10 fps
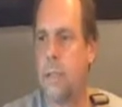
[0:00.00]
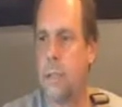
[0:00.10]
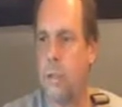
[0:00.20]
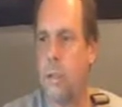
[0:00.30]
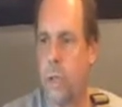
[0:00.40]

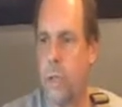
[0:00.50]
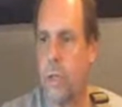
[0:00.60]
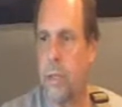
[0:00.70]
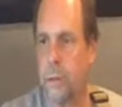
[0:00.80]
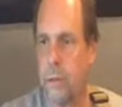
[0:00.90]
the tonic
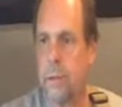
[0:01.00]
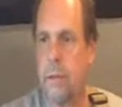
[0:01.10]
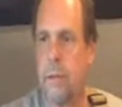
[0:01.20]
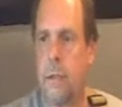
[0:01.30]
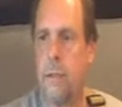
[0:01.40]

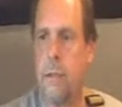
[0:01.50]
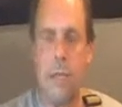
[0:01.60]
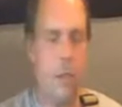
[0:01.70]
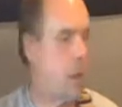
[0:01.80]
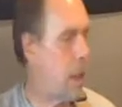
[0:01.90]
note
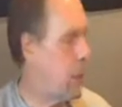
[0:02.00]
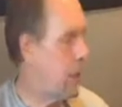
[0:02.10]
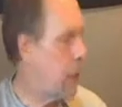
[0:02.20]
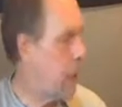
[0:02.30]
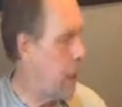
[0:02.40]
is the name of
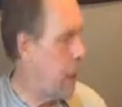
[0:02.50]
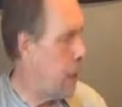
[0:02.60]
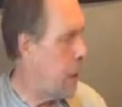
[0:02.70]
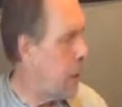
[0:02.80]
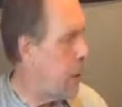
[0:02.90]
the key.
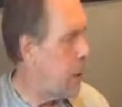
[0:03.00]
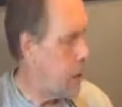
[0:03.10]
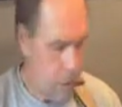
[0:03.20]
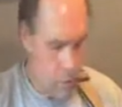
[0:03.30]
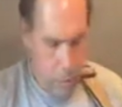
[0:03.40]

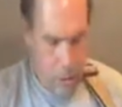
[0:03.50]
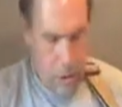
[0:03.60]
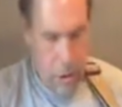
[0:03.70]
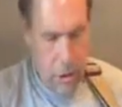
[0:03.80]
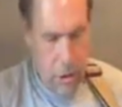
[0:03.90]
So if we
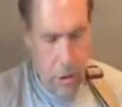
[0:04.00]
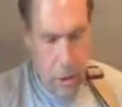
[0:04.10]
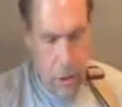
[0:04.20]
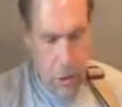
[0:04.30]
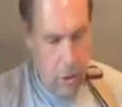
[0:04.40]
start our
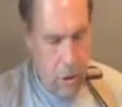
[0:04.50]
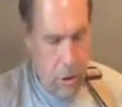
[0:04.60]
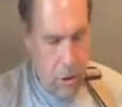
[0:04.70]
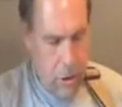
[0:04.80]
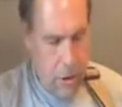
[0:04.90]
scale on this
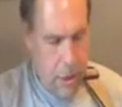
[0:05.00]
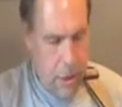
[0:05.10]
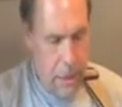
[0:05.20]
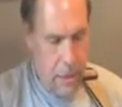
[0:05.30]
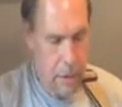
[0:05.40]
note
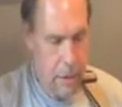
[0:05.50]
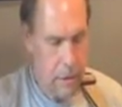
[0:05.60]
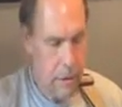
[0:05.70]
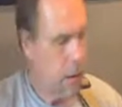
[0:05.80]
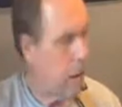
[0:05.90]
C,
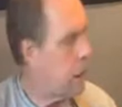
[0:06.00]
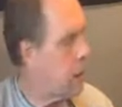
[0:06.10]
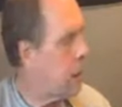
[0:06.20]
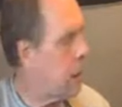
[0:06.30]
the